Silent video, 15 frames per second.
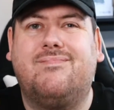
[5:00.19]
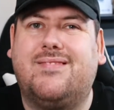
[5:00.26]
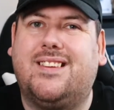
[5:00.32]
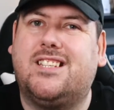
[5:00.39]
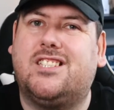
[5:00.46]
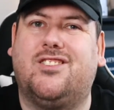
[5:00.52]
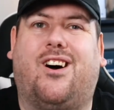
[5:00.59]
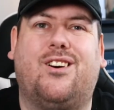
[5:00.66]

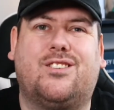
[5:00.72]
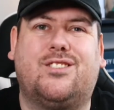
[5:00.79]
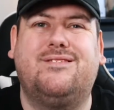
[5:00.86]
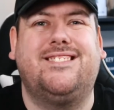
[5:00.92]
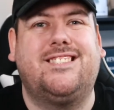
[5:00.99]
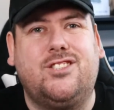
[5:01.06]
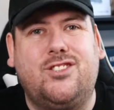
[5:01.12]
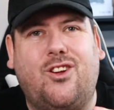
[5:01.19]

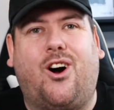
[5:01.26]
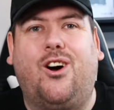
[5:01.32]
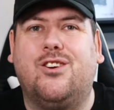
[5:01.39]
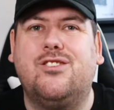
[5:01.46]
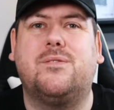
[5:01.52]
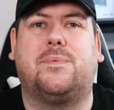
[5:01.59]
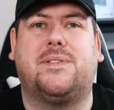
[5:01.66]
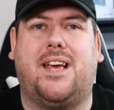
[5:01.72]
it's not
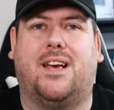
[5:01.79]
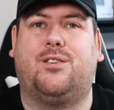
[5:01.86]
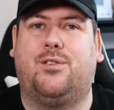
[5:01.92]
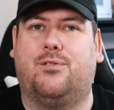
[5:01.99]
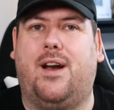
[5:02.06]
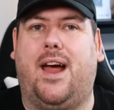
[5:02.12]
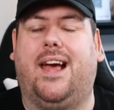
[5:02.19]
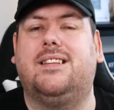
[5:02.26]
100%
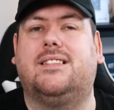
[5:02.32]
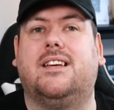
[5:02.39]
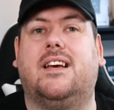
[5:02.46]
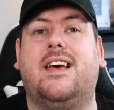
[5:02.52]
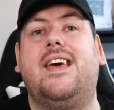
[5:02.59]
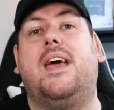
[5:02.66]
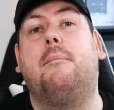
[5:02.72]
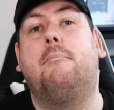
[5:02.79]
correct.
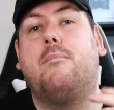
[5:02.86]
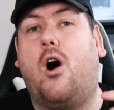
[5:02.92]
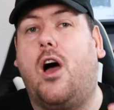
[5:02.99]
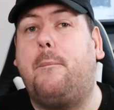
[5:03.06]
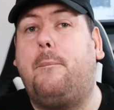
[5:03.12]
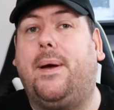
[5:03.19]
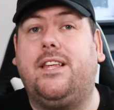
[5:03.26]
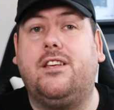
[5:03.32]
In my
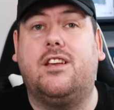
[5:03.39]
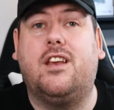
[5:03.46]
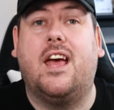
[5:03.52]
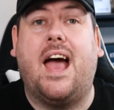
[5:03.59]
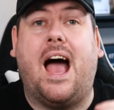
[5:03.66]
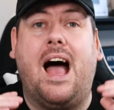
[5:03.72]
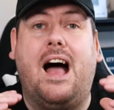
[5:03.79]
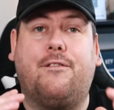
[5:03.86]
opinion,
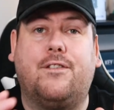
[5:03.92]
having